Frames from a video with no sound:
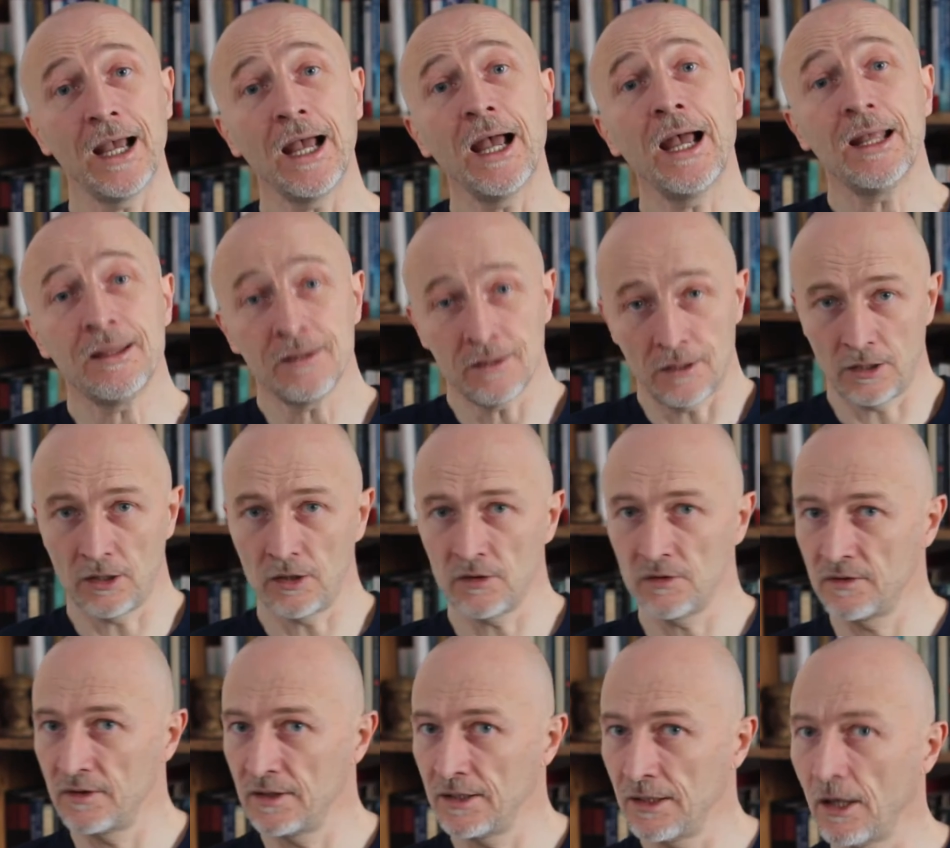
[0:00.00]
and
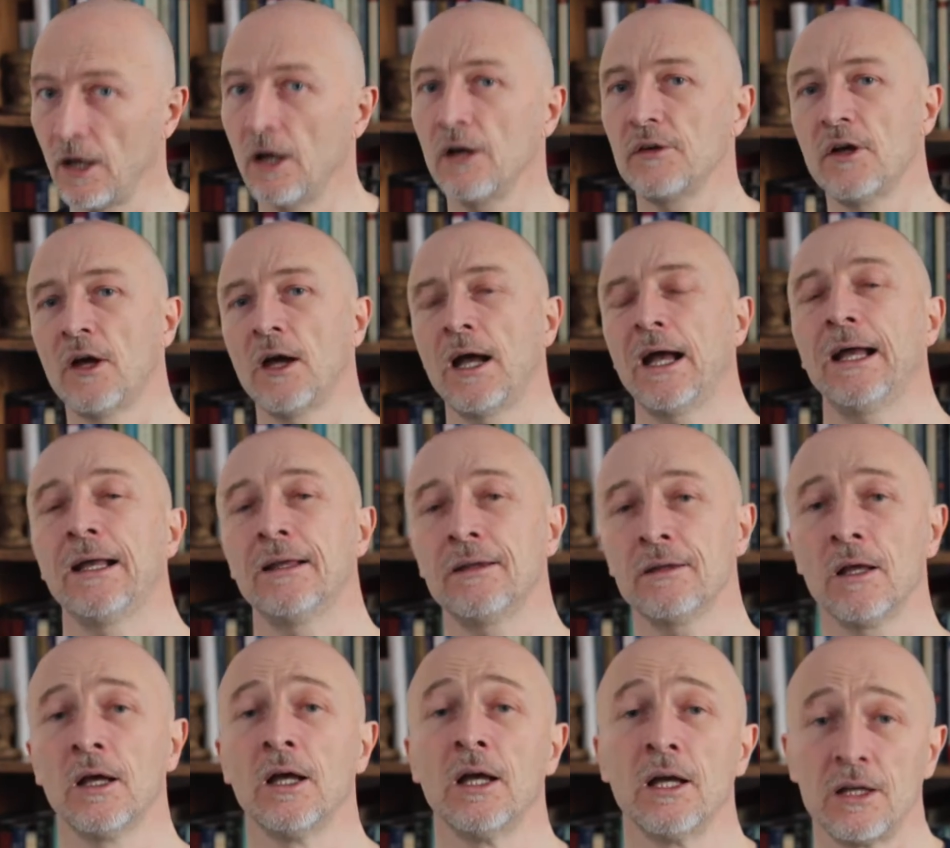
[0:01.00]
on the other hand,